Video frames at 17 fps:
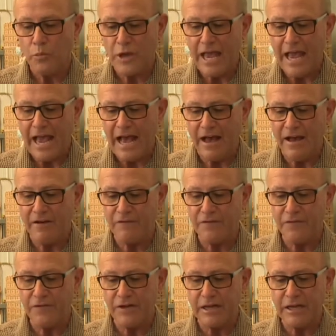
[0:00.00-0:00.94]
We
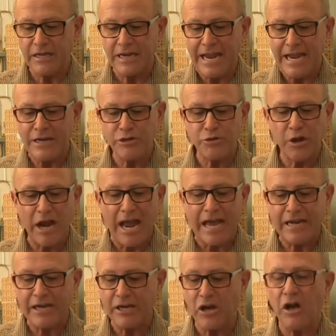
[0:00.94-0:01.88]
have an
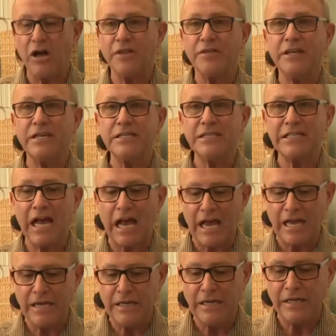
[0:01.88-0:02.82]
Adriatic on this
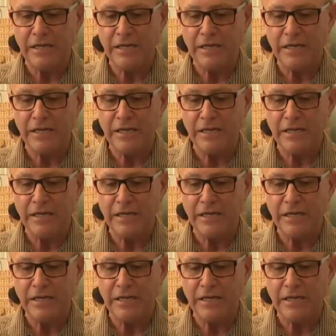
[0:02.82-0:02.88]
side,